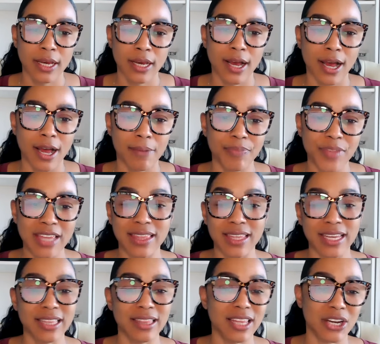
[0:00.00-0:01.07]
Um, and
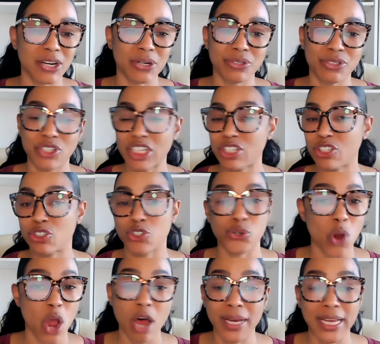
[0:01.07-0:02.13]
then there's just
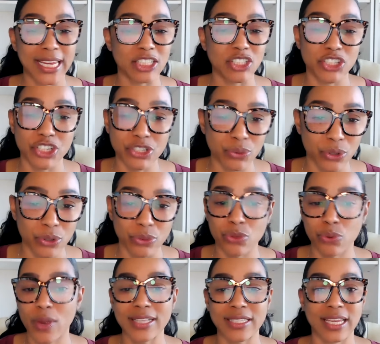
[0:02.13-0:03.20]
trauma in general.
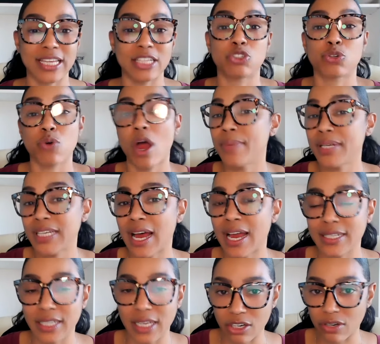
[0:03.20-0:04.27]
Threats can
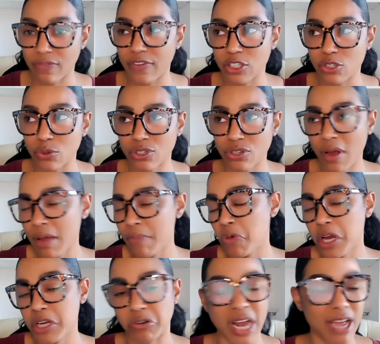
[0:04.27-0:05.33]
traumatize individuals. So I'm
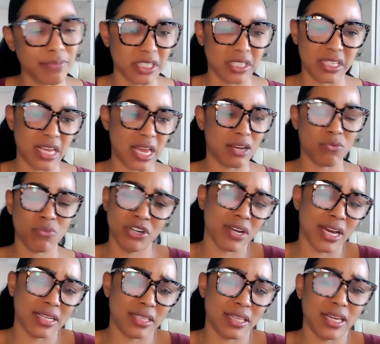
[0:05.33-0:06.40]
wondering, I'm just saying, what do you
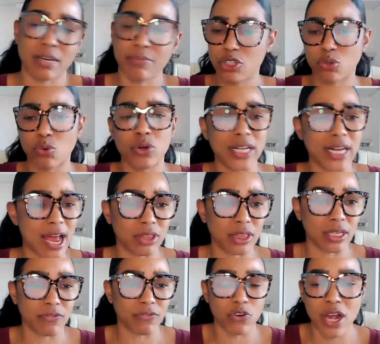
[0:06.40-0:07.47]
guys think? I'm just throwing it out
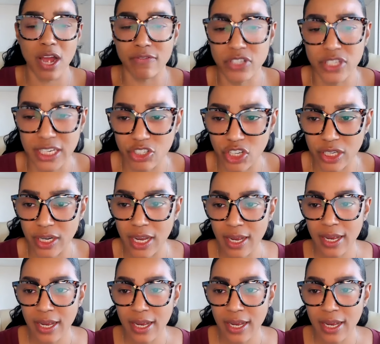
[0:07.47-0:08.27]
there for conversation.